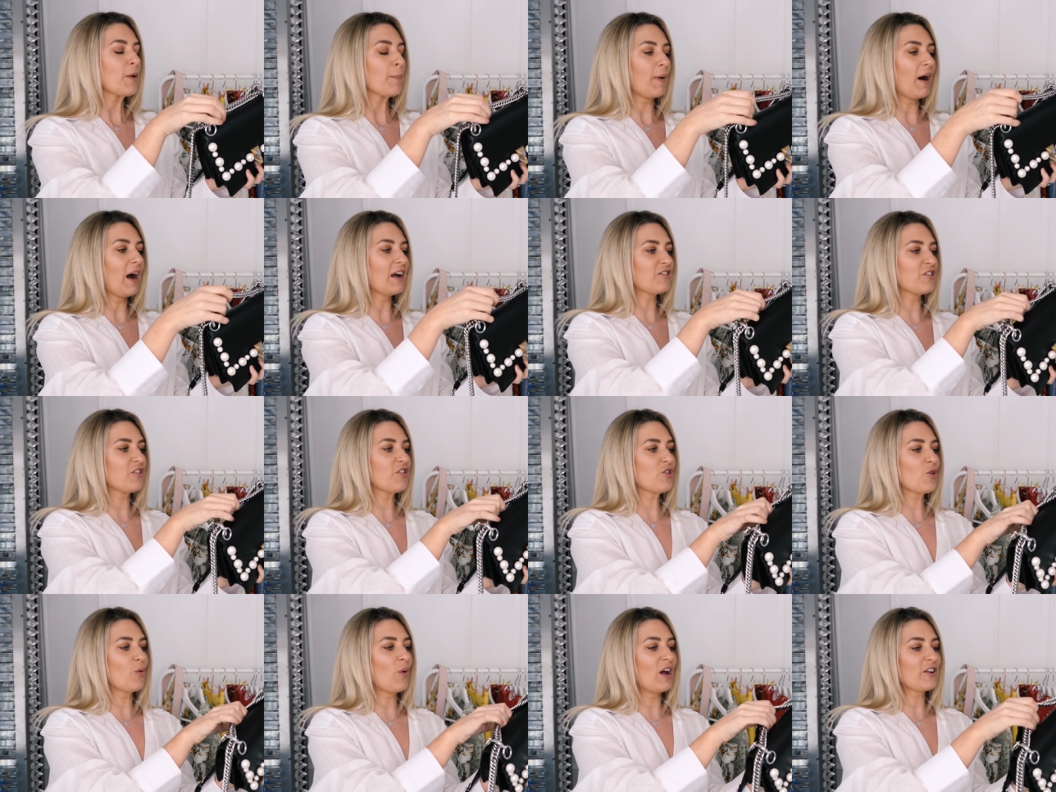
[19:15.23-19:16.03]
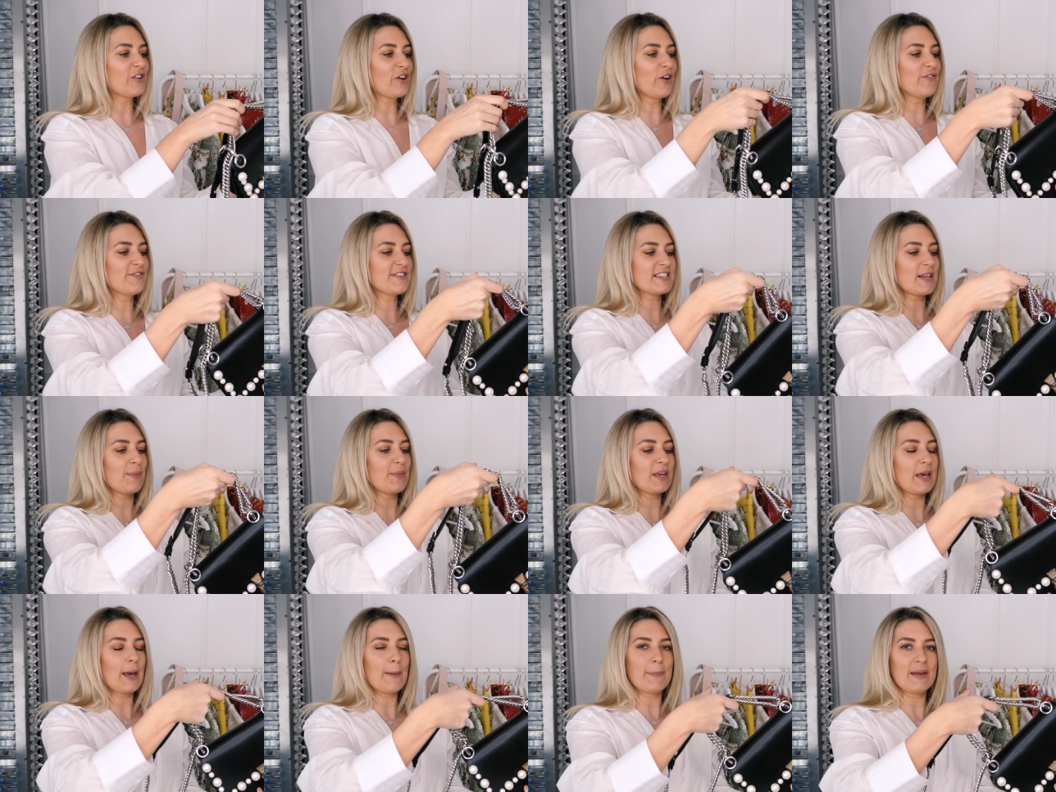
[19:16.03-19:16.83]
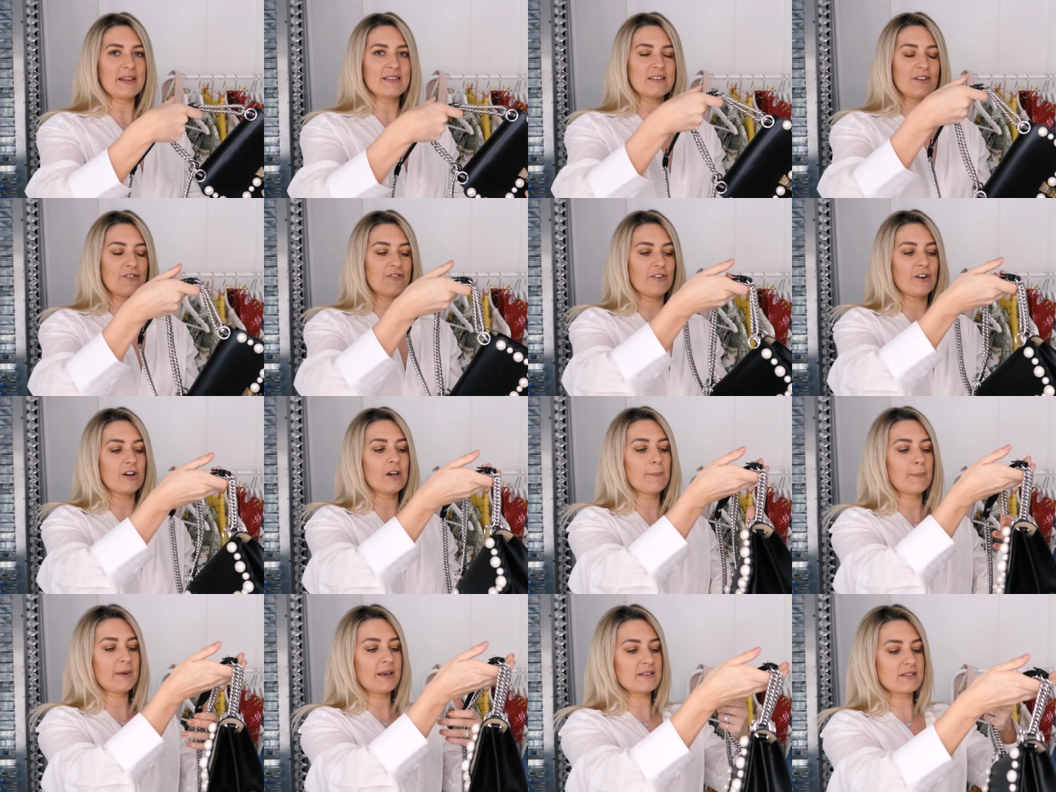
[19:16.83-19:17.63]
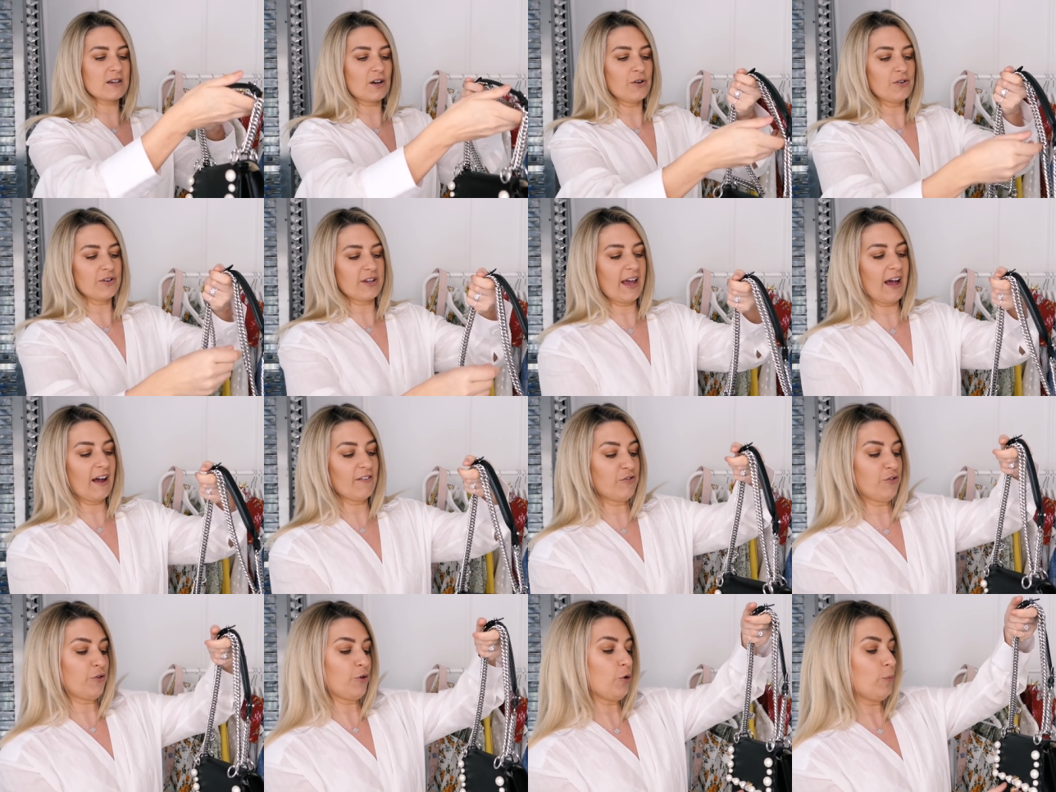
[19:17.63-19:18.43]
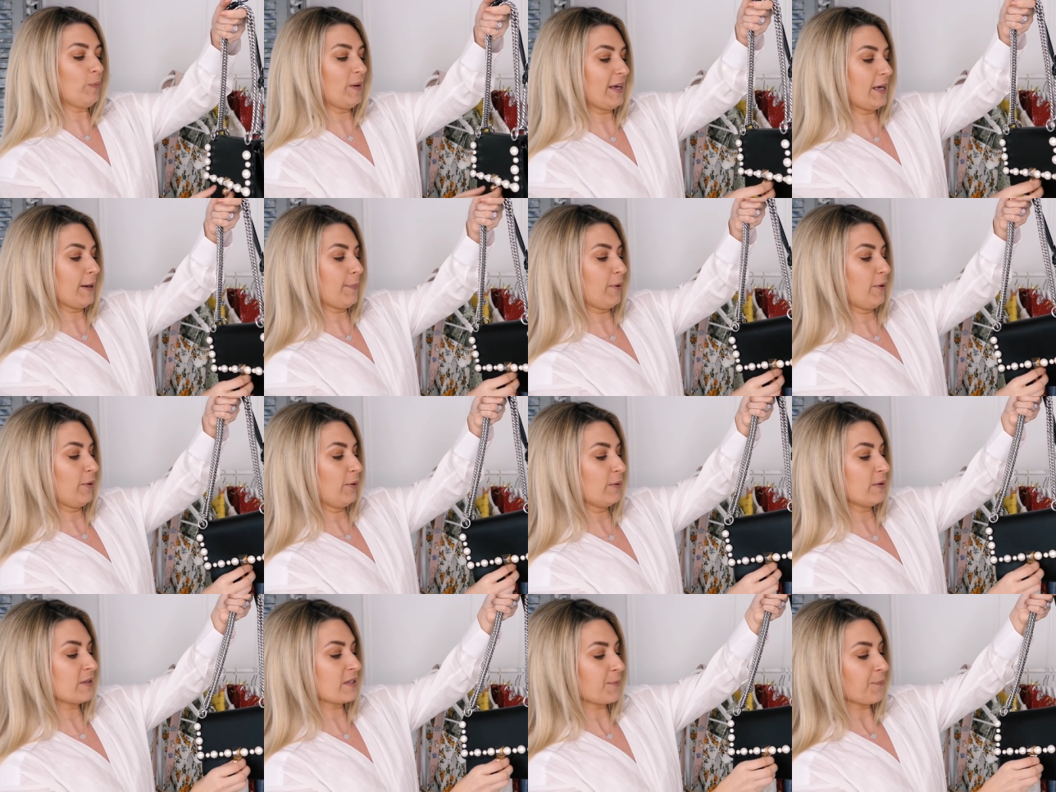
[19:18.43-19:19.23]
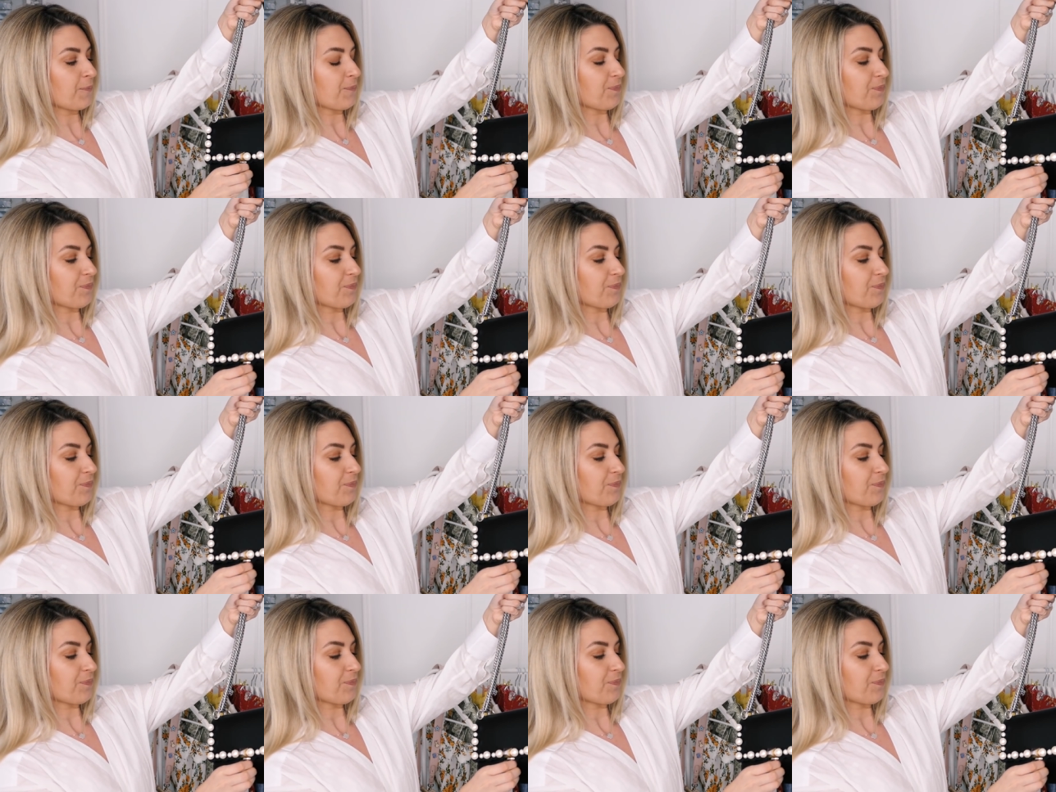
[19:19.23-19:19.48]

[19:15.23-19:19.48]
but I just thought I'd go for something a bit different because I already have two Peekaboos,